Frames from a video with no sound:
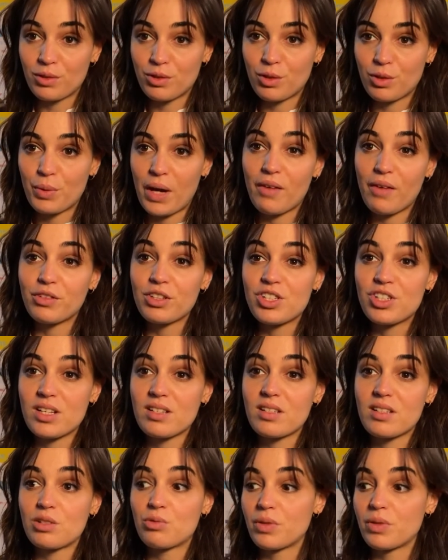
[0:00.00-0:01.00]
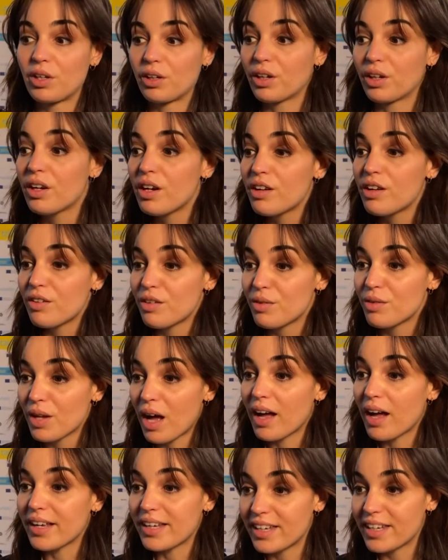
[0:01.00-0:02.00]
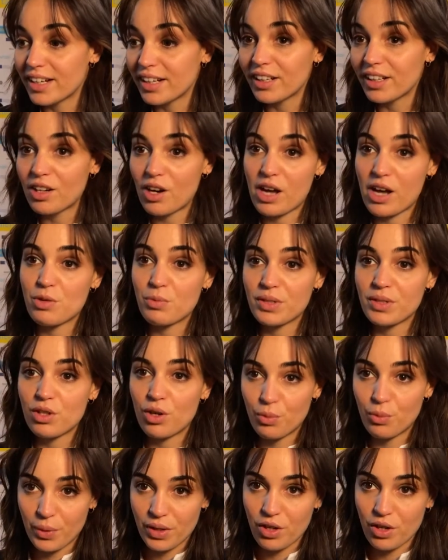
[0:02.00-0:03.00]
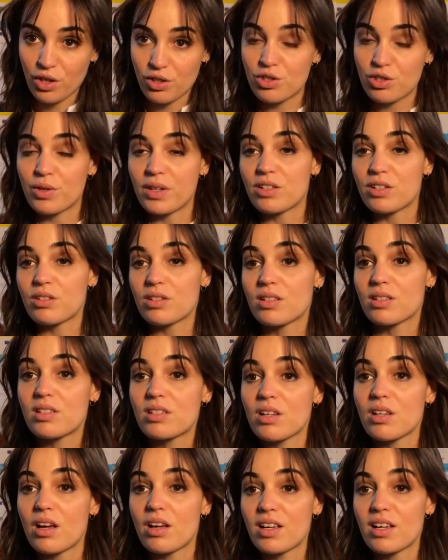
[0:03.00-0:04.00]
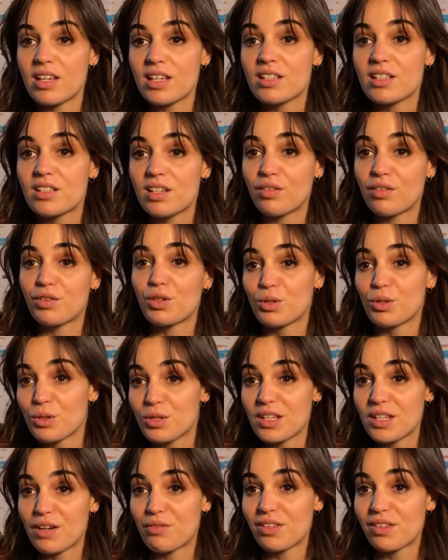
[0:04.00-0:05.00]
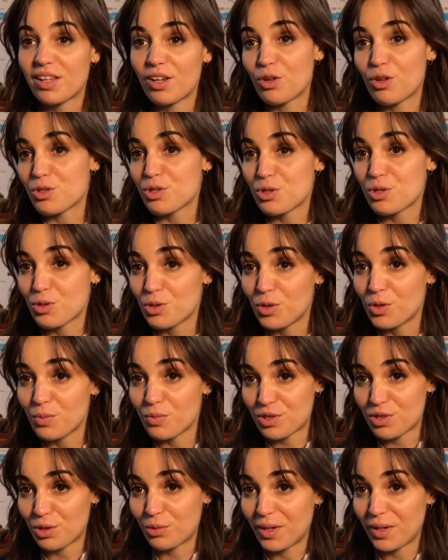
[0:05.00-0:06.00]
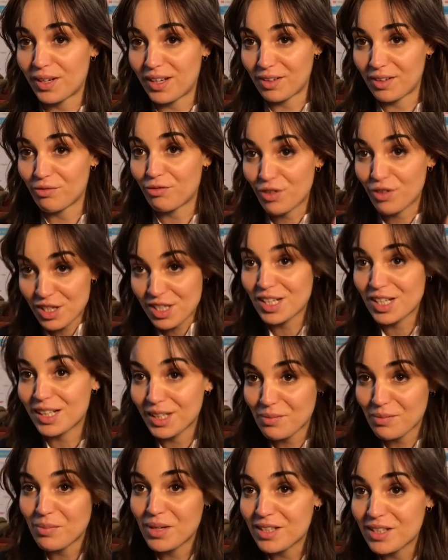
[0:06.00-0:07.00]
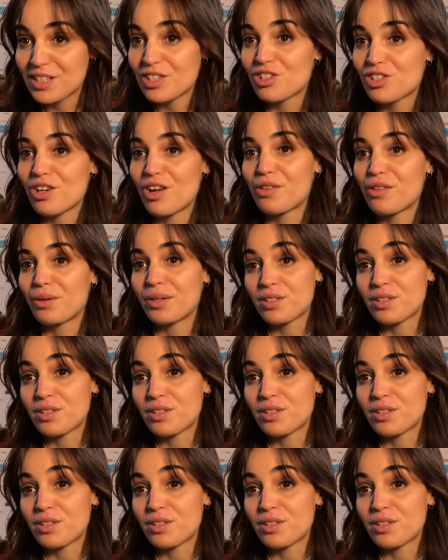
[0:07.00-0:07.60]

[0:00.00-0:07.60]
You know, we have the chance that we are here and we we're not doing these uh, interviews and everything on Zoom, so we can physically meet each other.